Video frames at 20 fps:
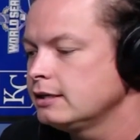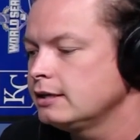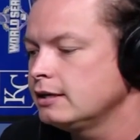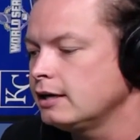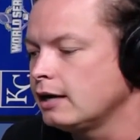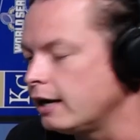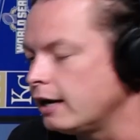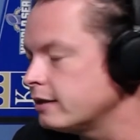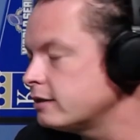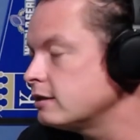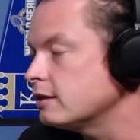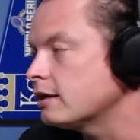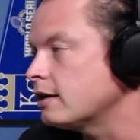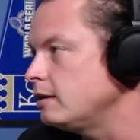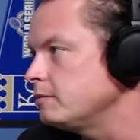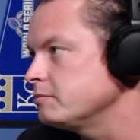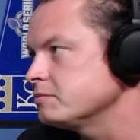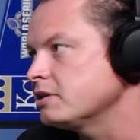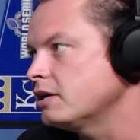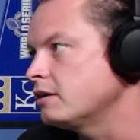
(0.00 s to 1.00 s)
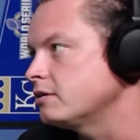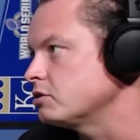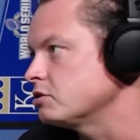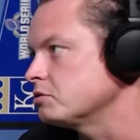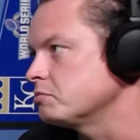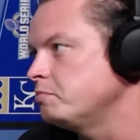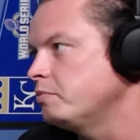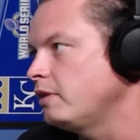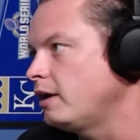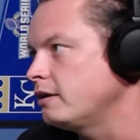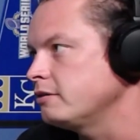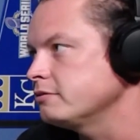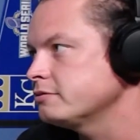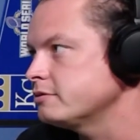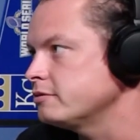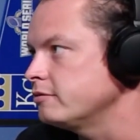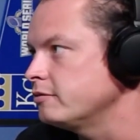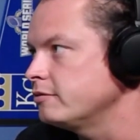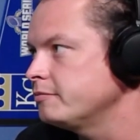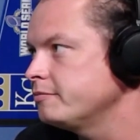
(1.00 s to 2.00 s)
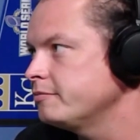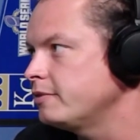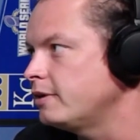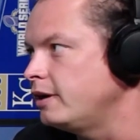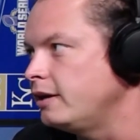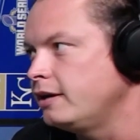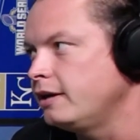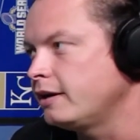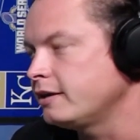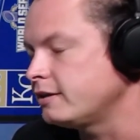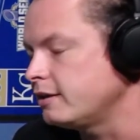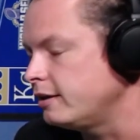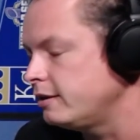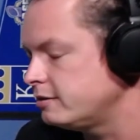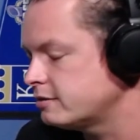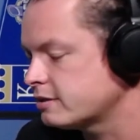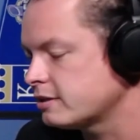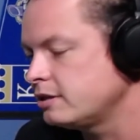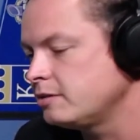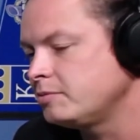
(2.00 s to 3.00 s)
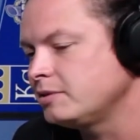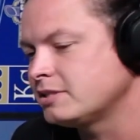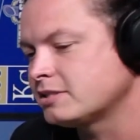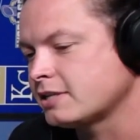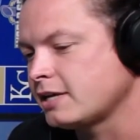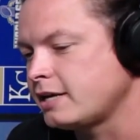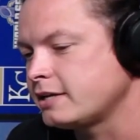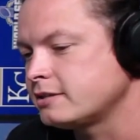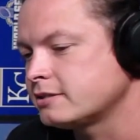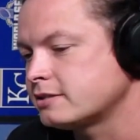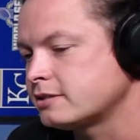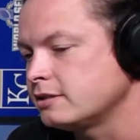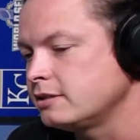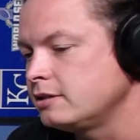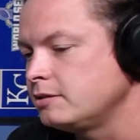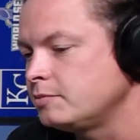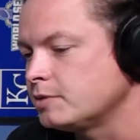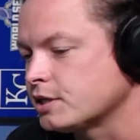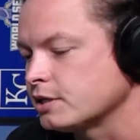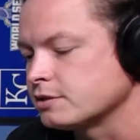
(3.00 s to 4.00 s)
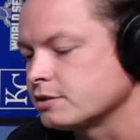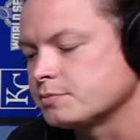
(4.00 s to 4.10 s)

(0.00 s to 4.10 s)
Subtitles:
I think Khamzat just plows through him. And it's going to be sad to see, because